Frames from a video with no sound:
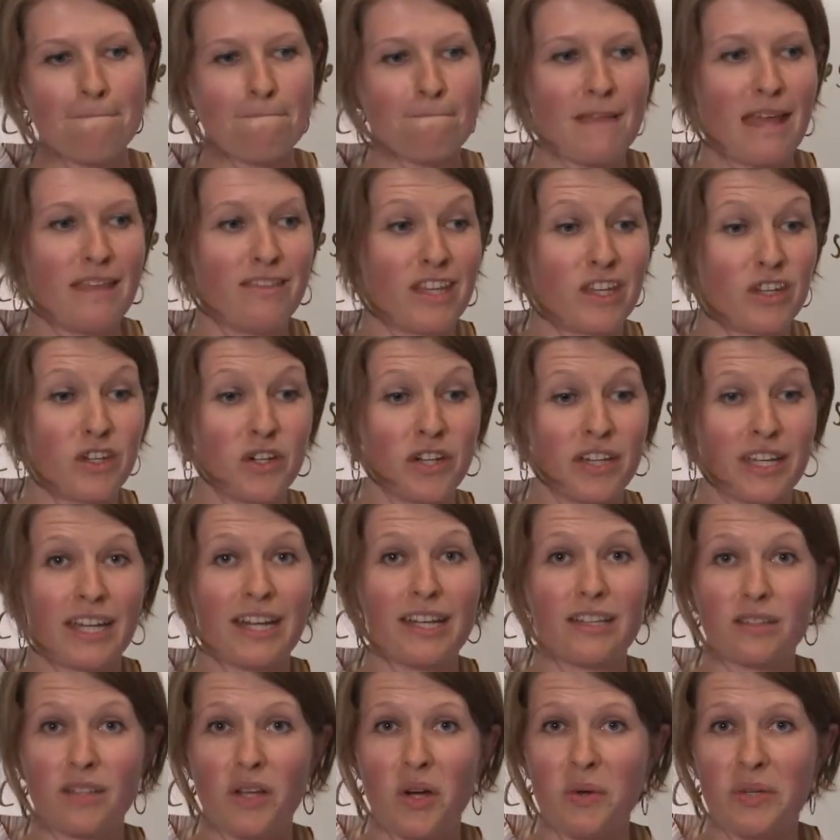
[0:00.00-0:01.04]
and then cook it
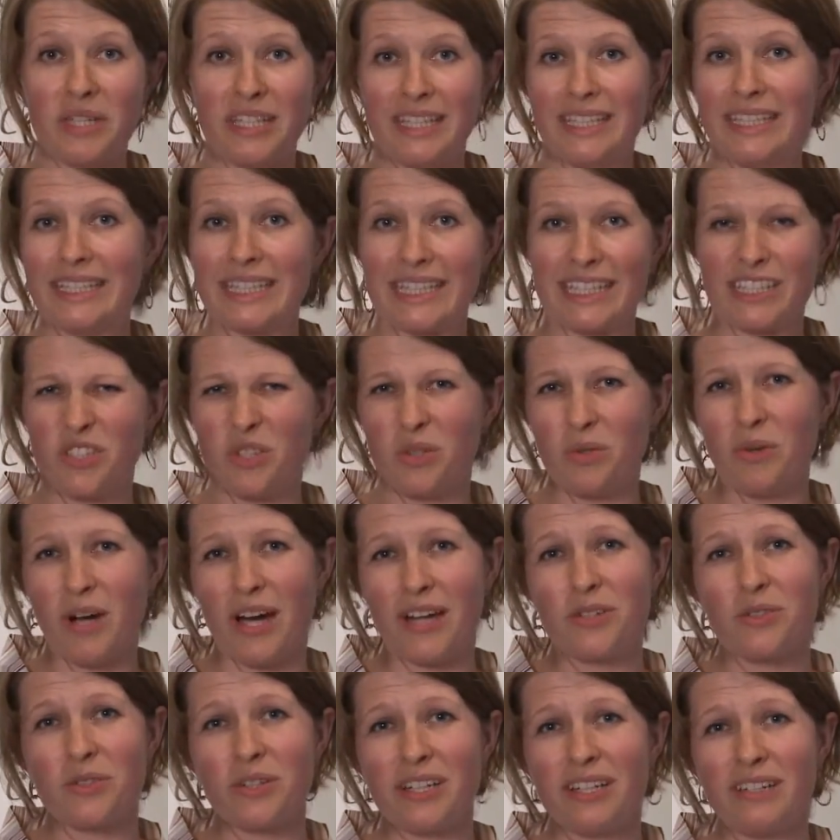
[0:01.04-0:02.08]
at low heat, like
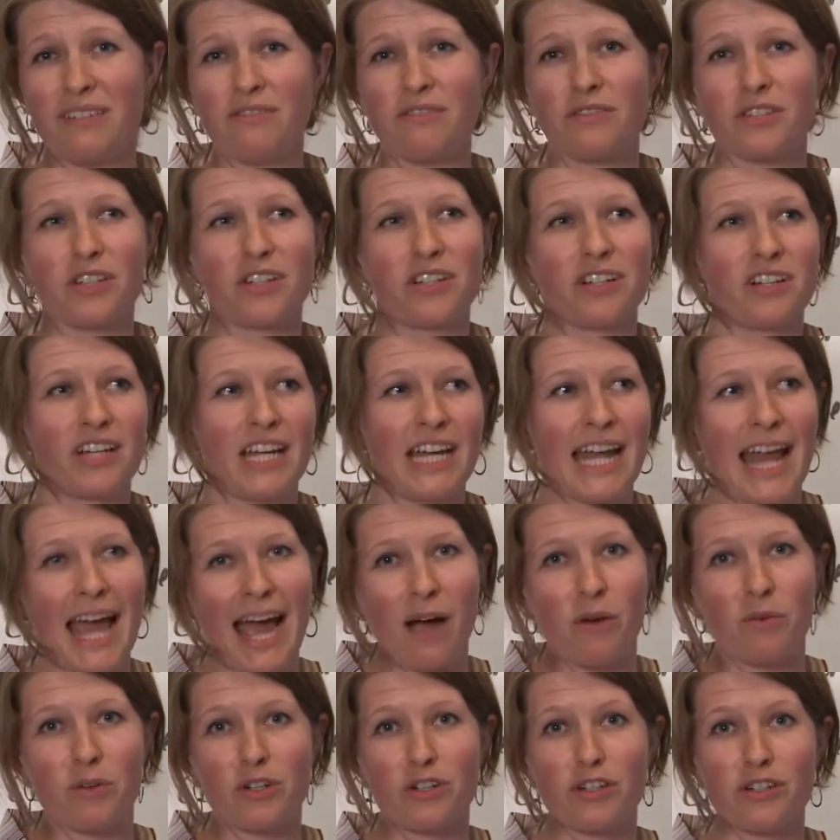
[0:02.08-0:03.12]
200 for an
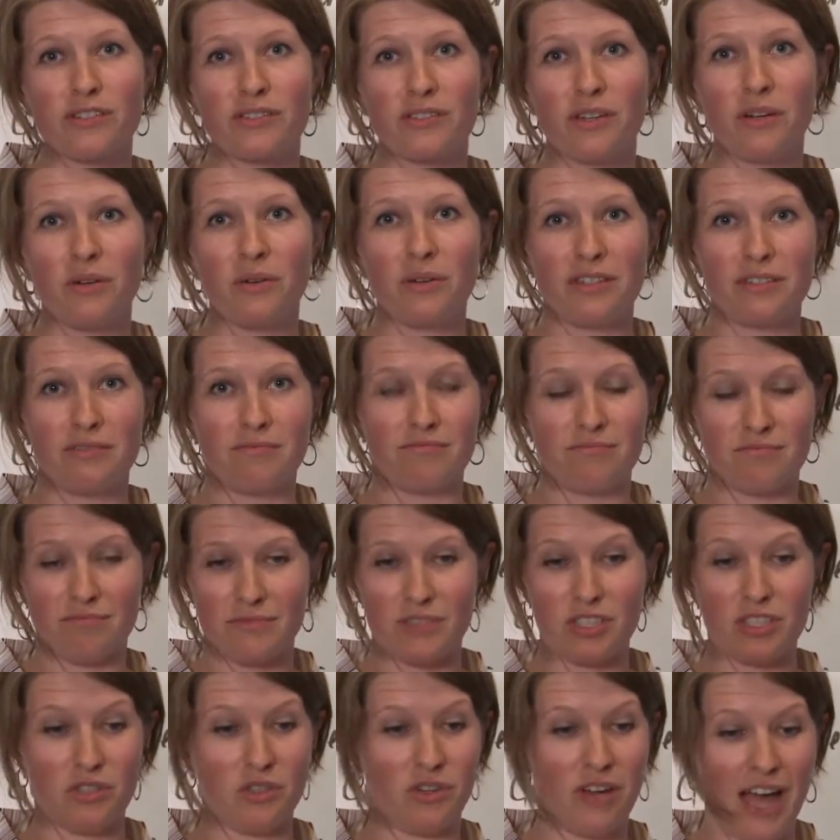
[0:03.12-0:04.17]
hour or so, and
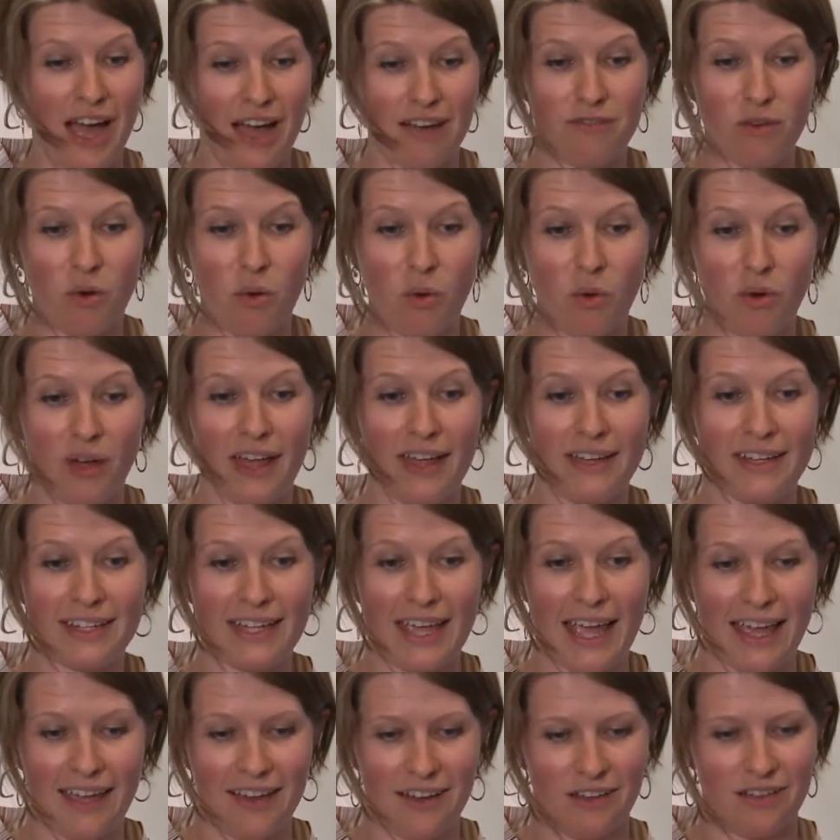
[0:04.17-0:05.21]
you'll have a whole head of
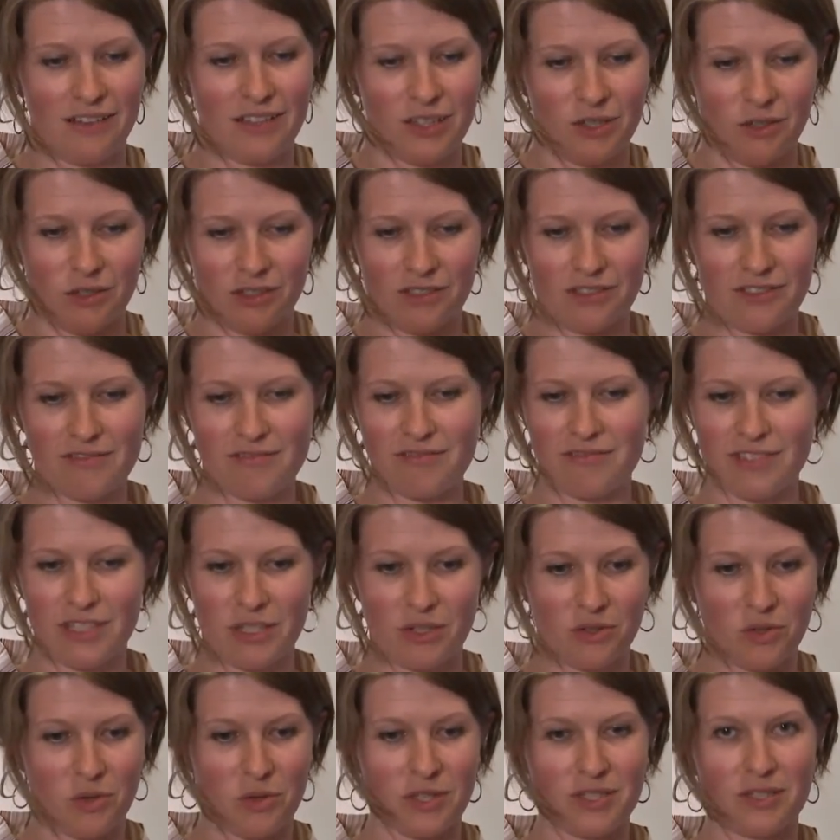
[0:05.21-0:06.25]
kale.
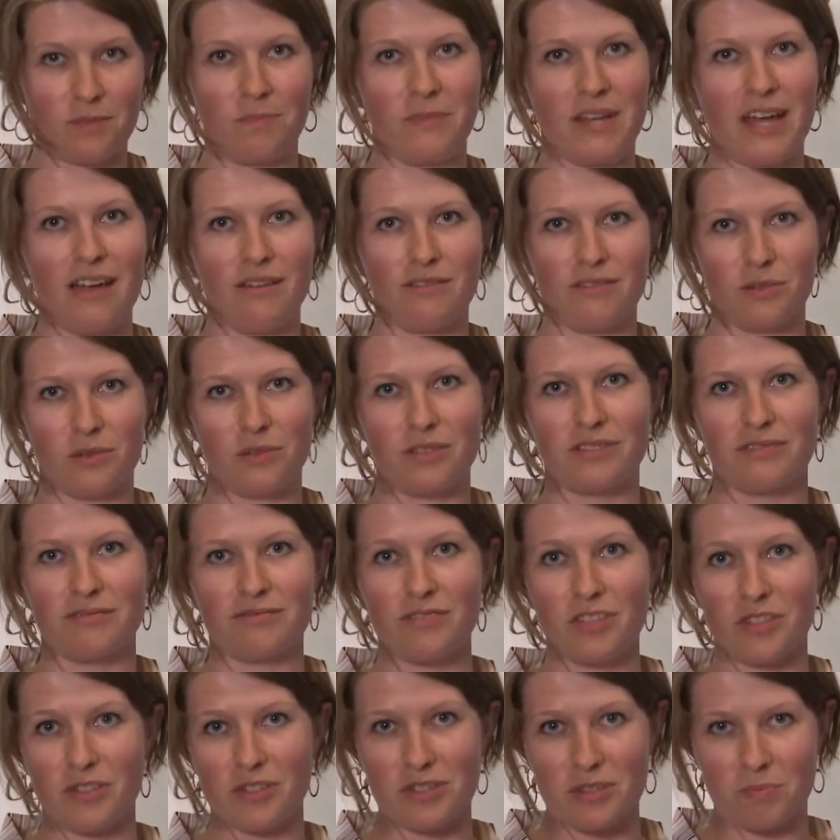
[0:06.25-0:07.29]
It'll crisp down to
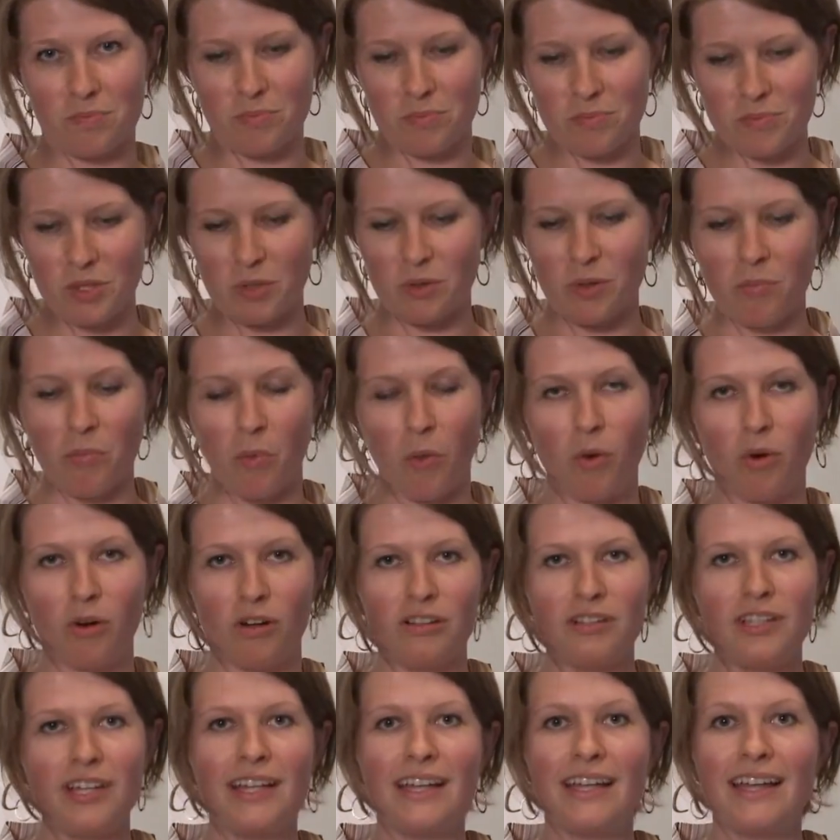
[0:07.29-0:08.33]
a
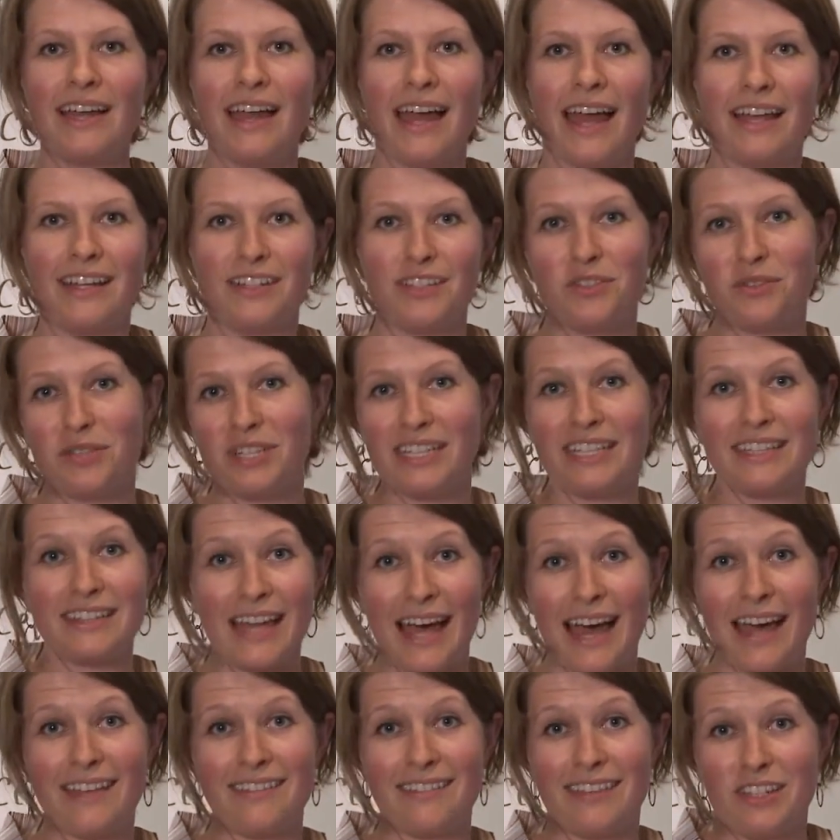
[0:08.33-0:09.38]
bowl, and you can eat
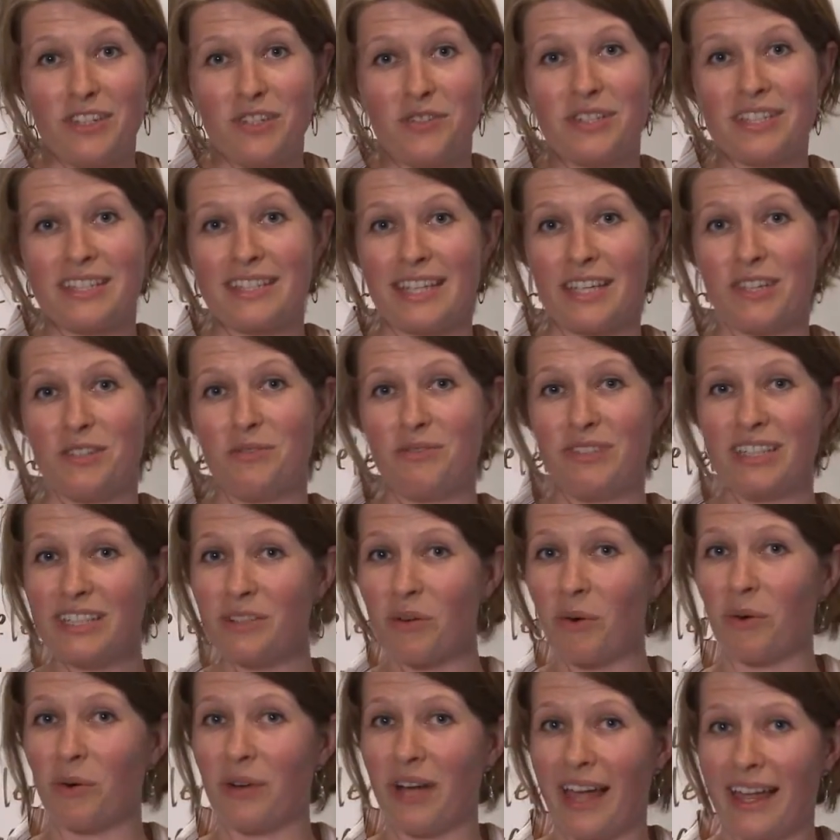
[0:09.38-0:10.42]
that, and then you can say you've eaten a
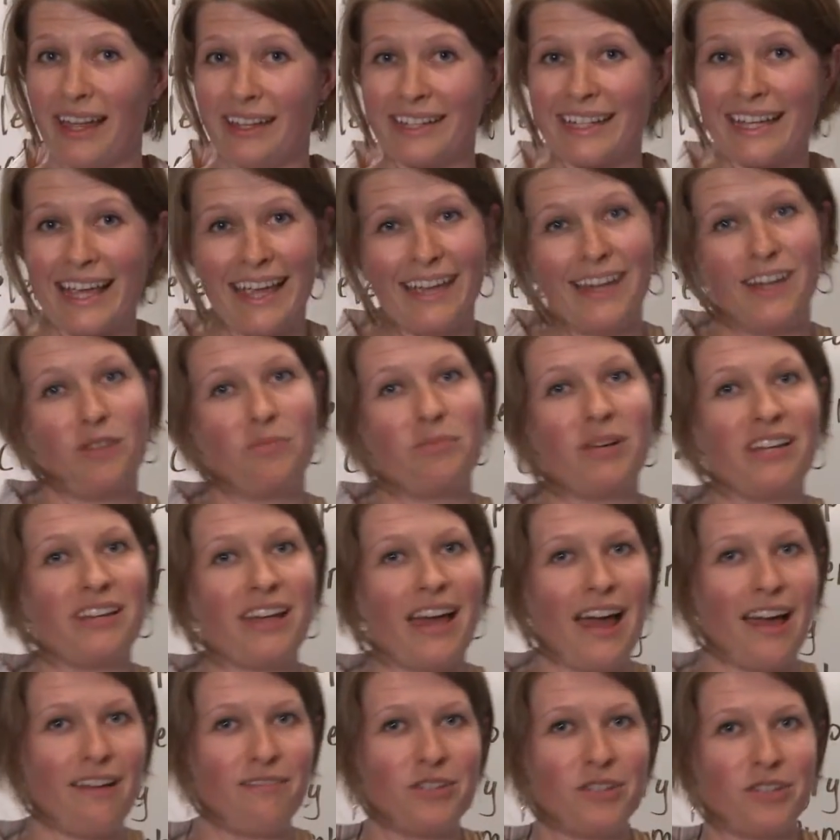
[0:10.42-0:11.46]
whole head of kale, but
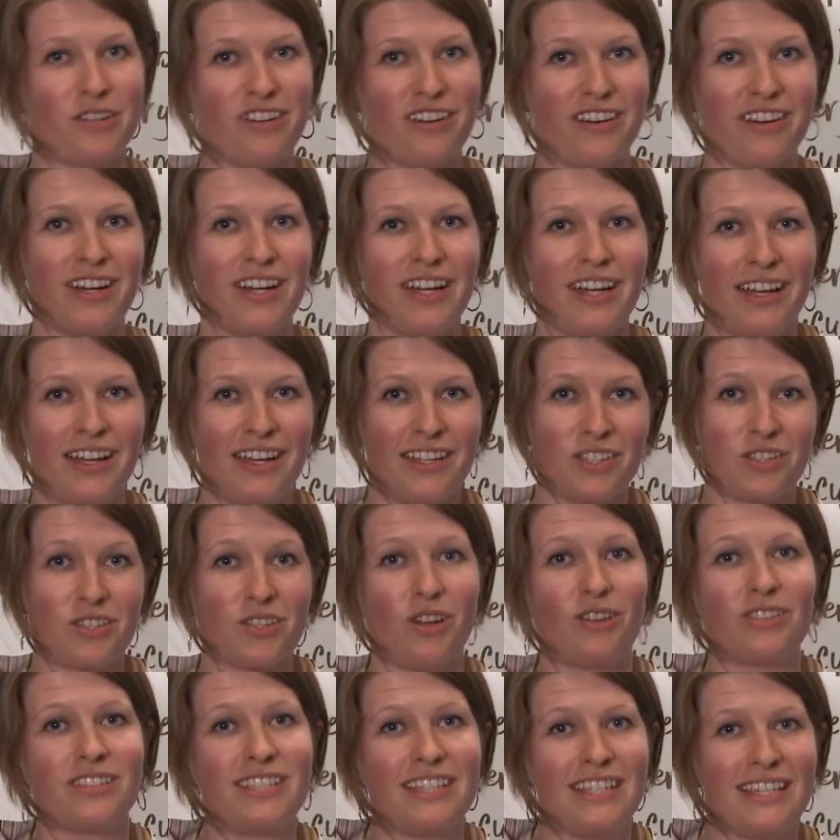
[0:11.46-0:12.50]
have your
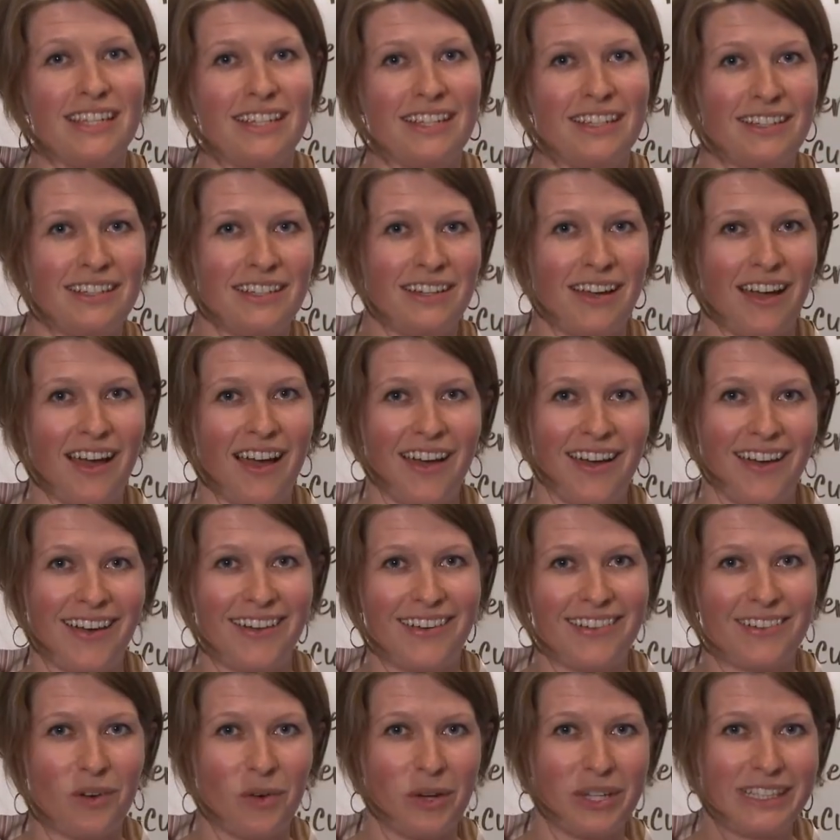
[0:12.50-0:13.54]
salty,
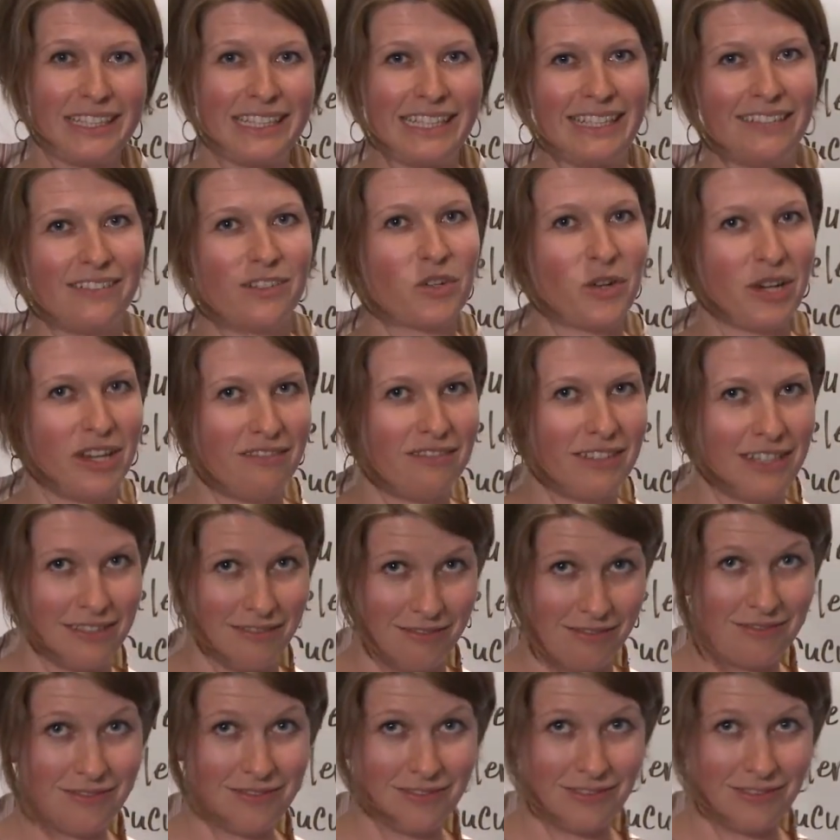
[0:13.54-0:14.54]
oily craving